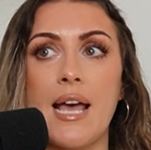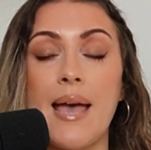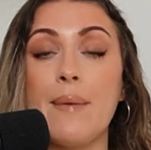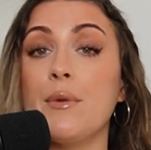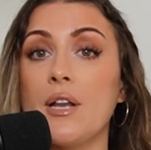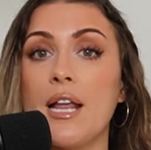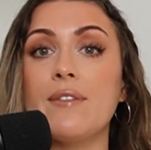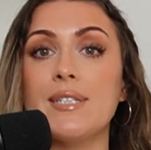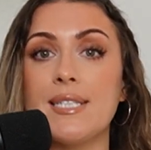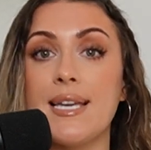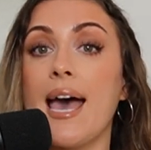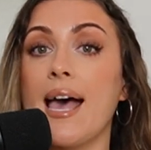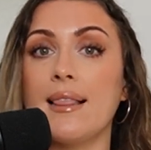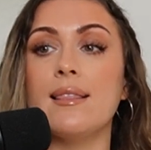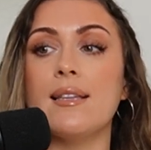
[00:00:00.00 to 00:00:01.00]
I'm going to have to
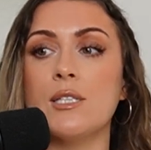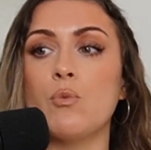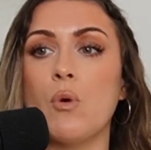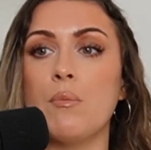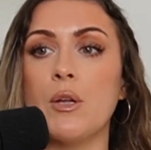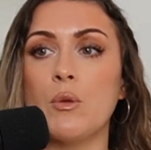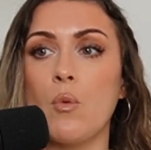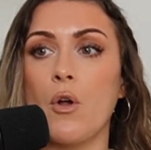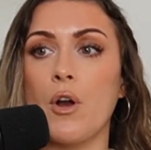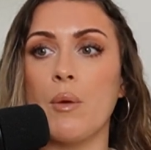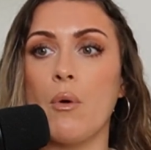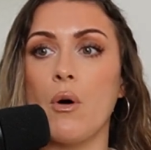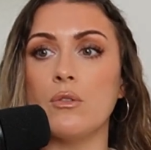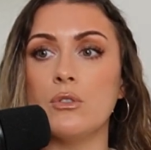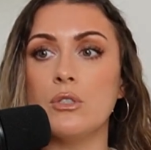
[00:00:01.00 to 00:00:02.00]
tell this woman what I
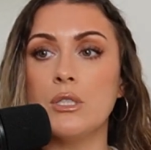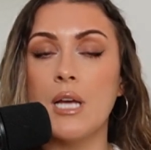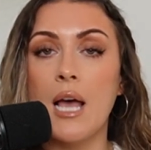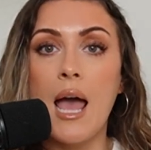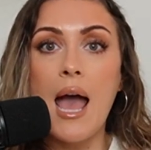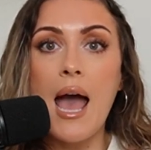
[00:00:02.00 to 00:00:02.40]
want.